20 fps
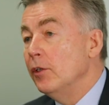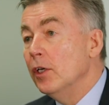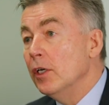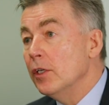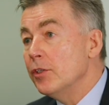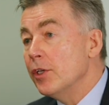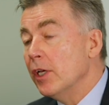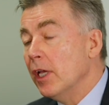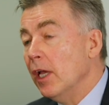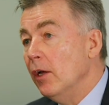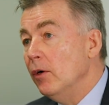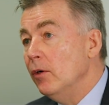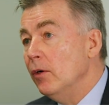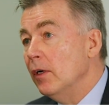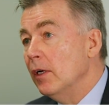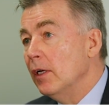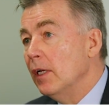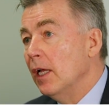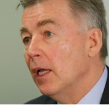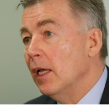years
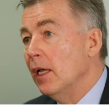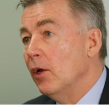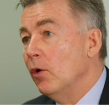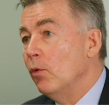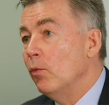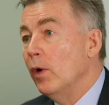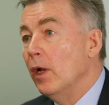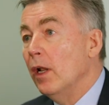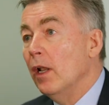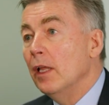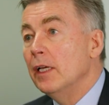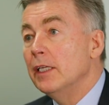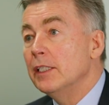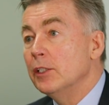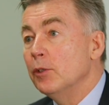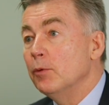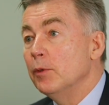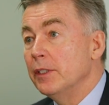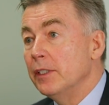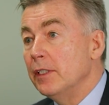ago, uh, when
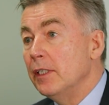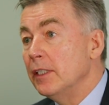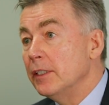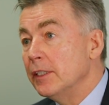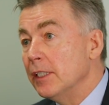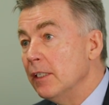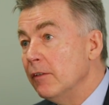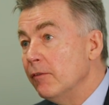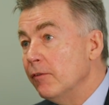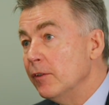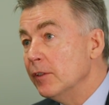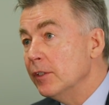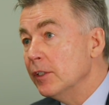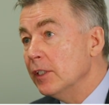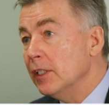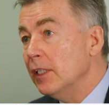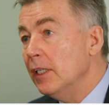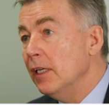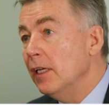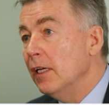laser was in its
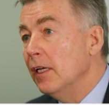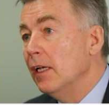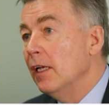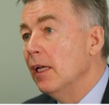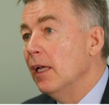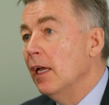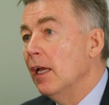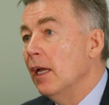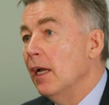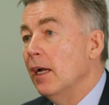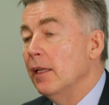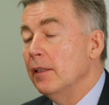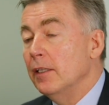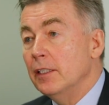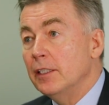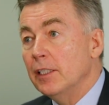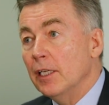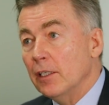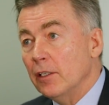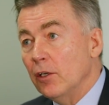infancy uh, and the
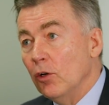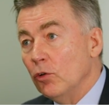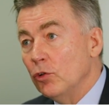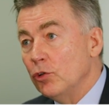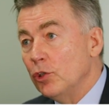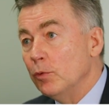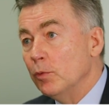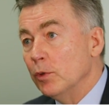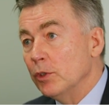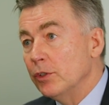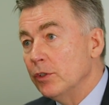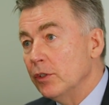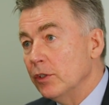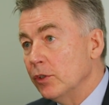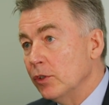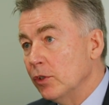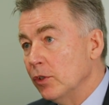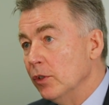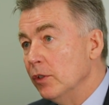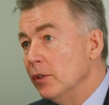technology wasn't
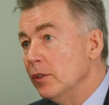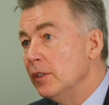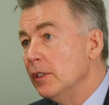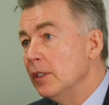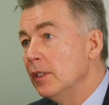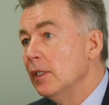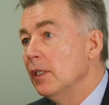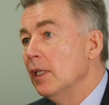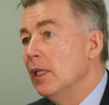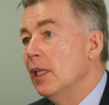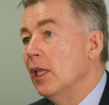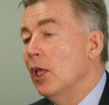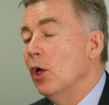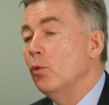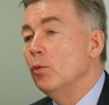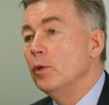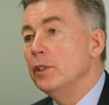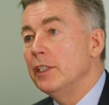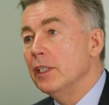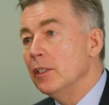as good, uh,
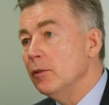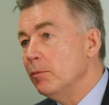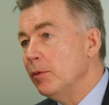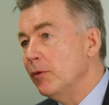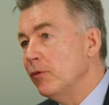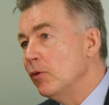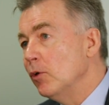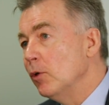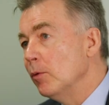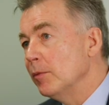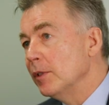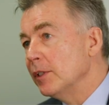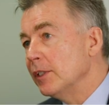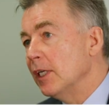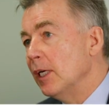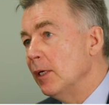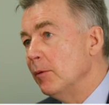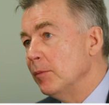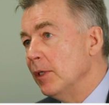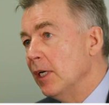we didn't perform the
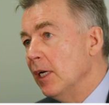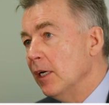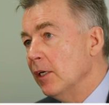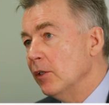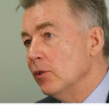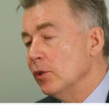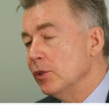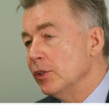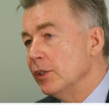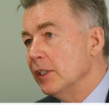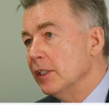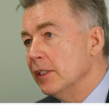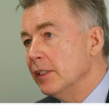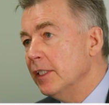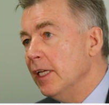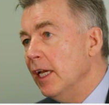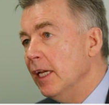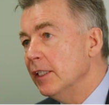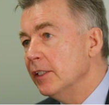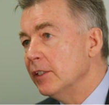same diagnostic
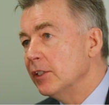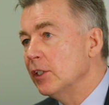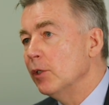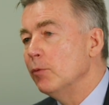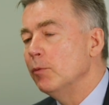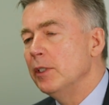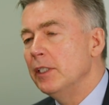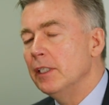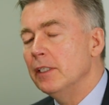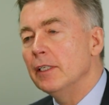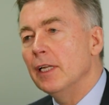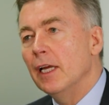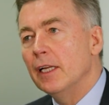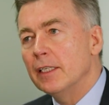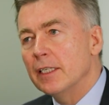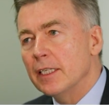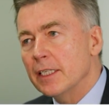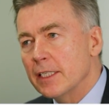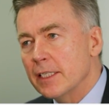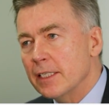tests and we didn't
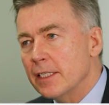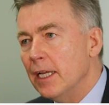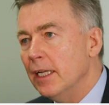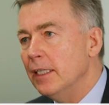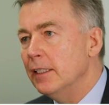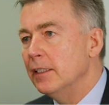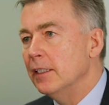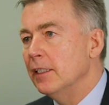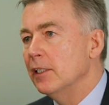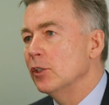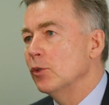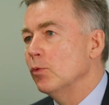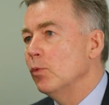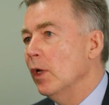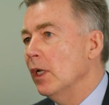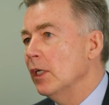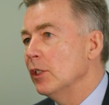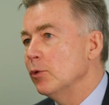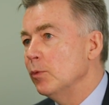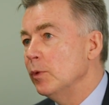understand it as
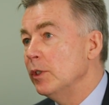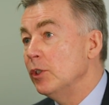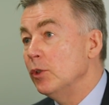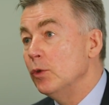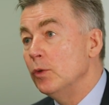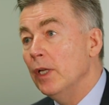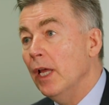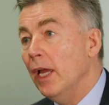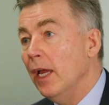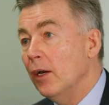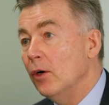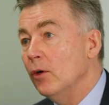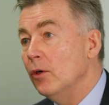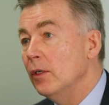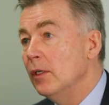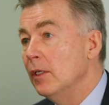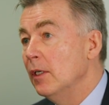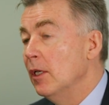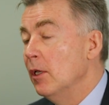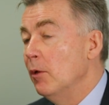well as we do now,
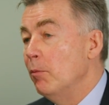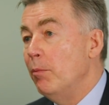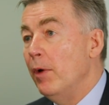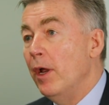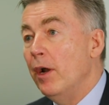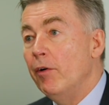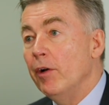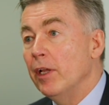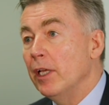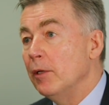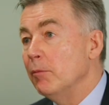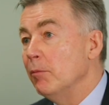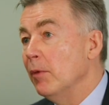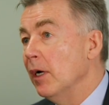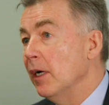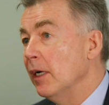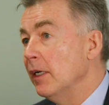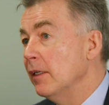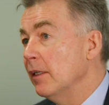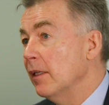bearing in
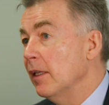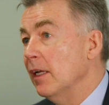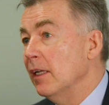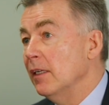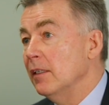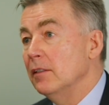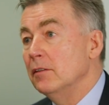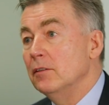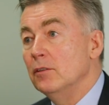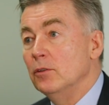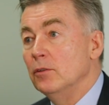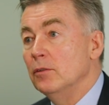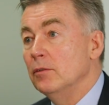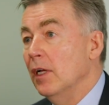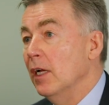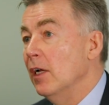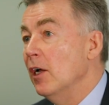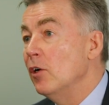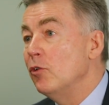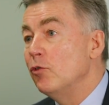mind that ooh,
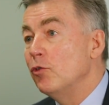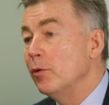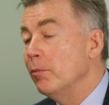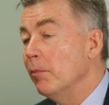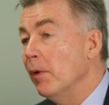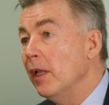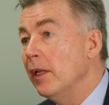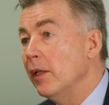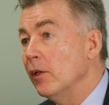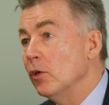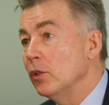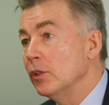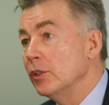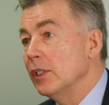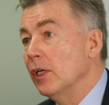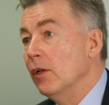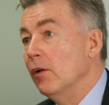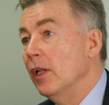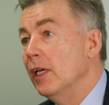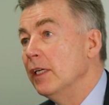one hundred million or
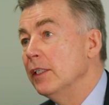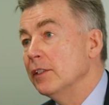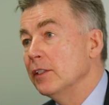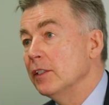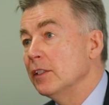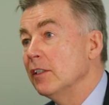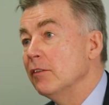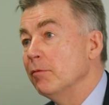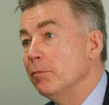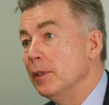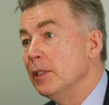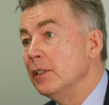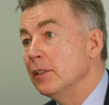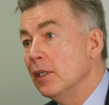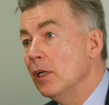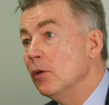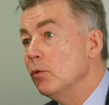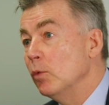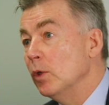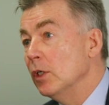so lasers have been
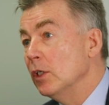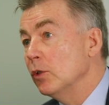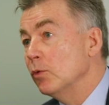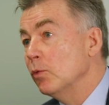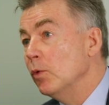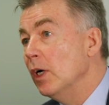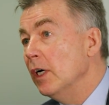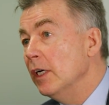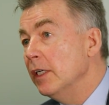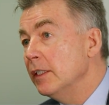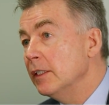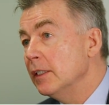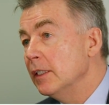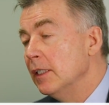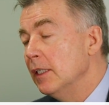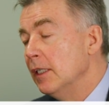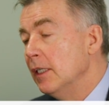done worldwide.